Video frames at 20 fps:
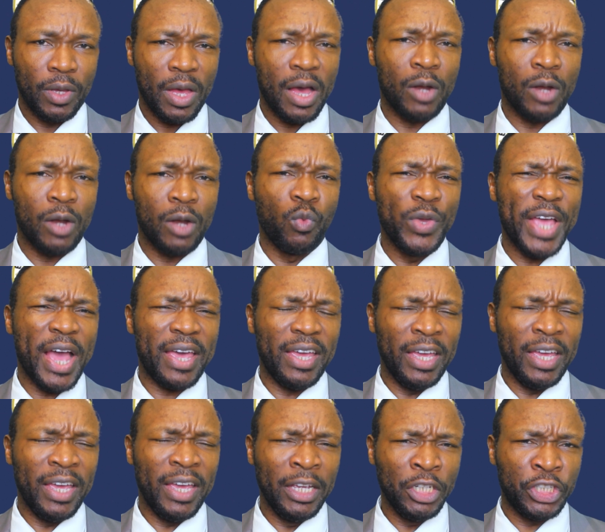and we are
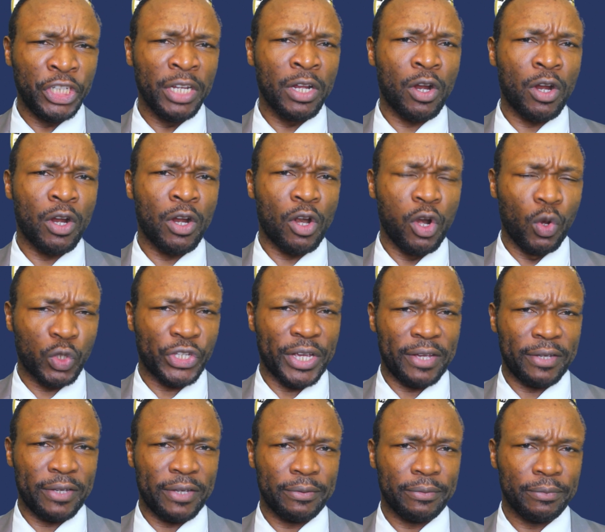inching closer.
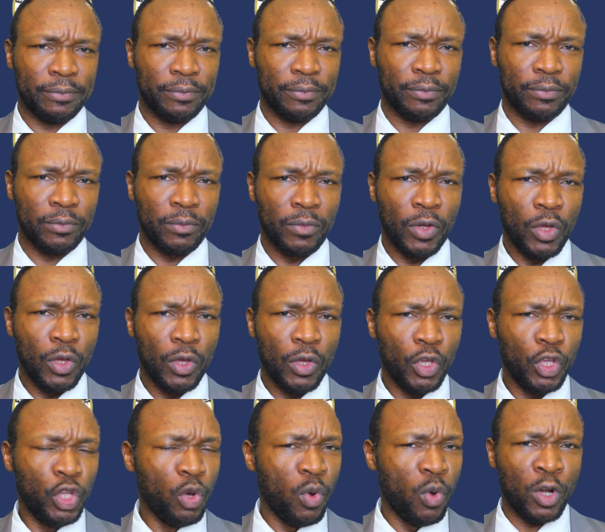
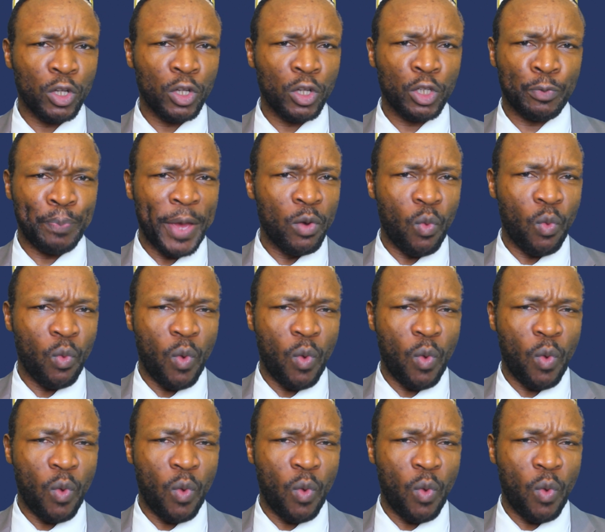You will not spend